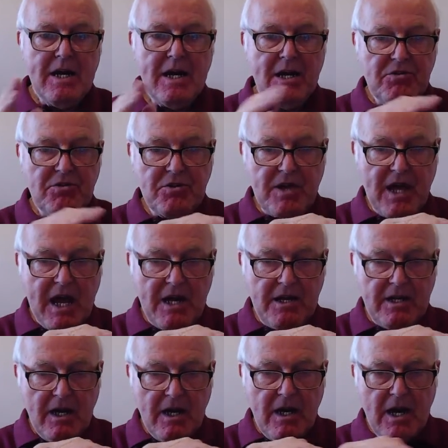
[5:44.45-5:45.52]
It's that
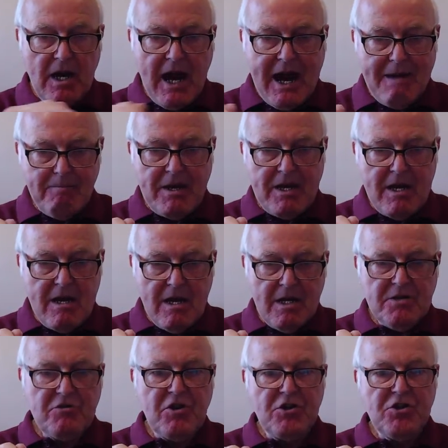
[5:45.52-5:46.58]
happy
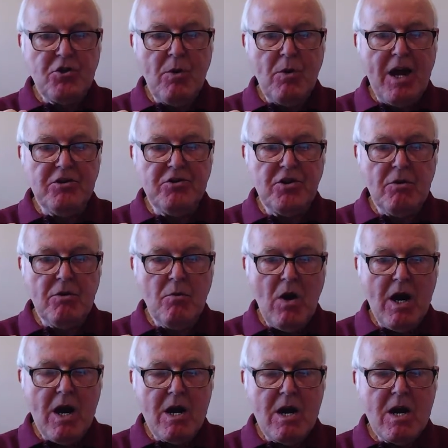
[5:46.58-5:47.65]
situation
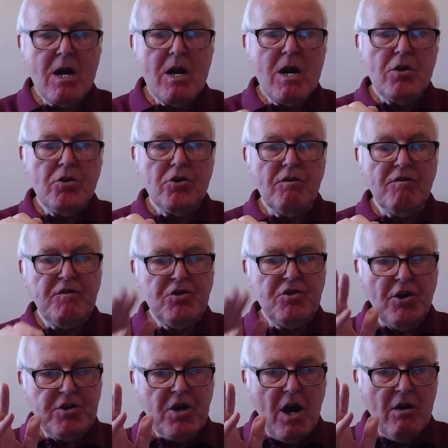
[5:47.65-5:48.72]
where you've
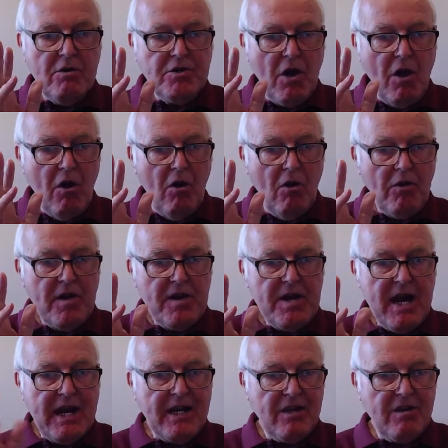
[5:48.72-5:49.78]
shut out all the
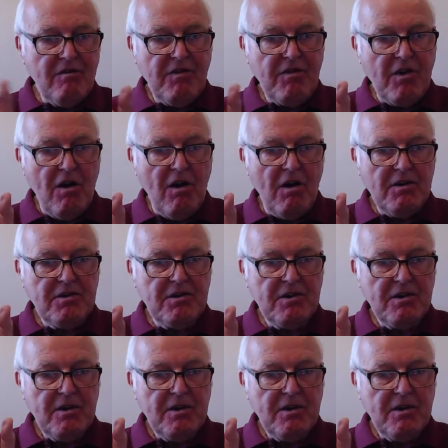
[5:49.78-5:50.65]
negative thoughts